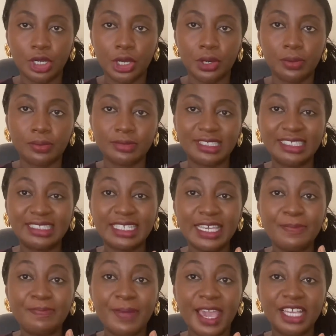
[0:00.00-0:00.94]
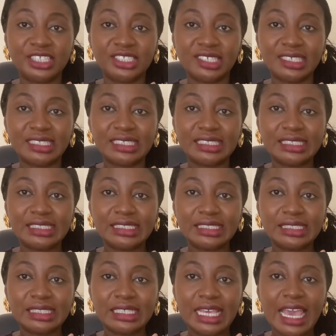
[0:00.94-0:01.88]
see patients
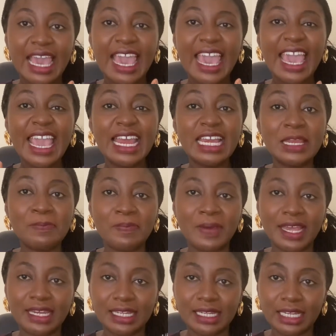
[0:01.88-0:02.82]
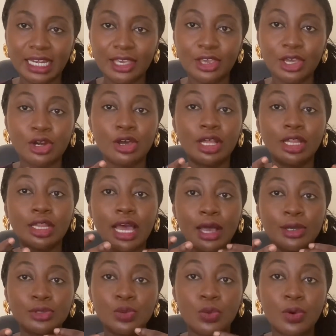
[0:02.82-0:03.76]
independently. You're not
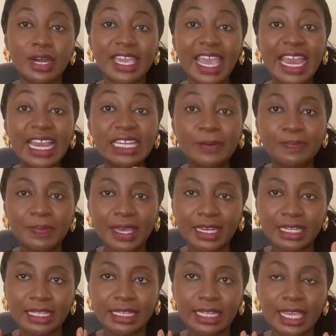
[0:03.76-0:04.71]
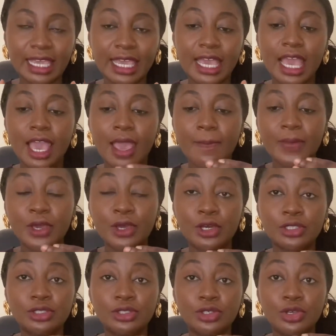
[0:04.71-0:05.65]
allowed to work independently
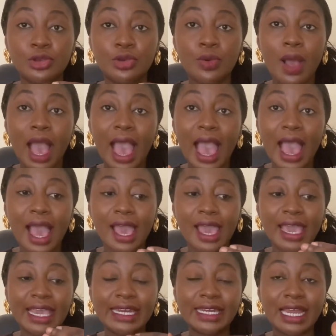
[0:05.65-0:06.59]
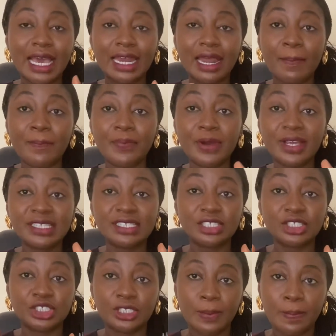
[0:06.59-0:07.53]
because you are in an
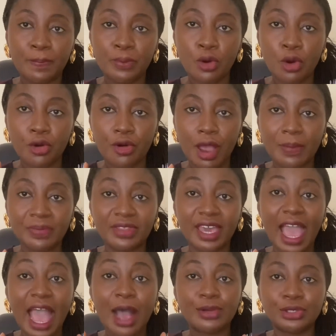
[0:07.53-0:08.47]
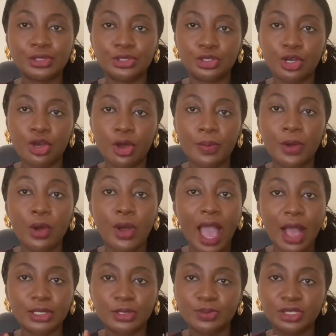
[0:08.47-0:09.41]
apprenticeship program. The house job or
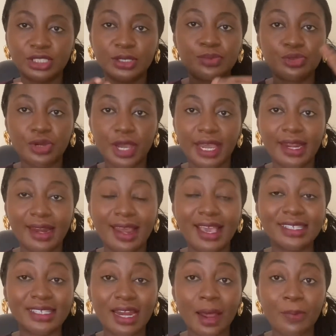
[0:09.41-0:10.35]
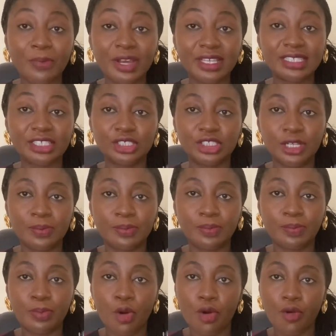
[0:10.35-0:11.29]
housemanship training is an apprenticeship
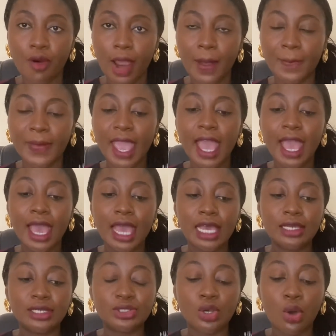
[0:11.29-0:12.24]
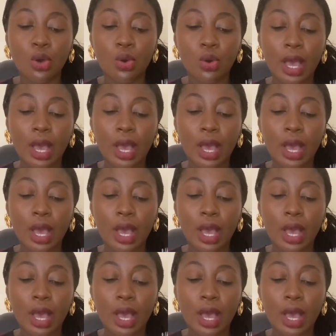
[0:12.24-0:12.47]
program. So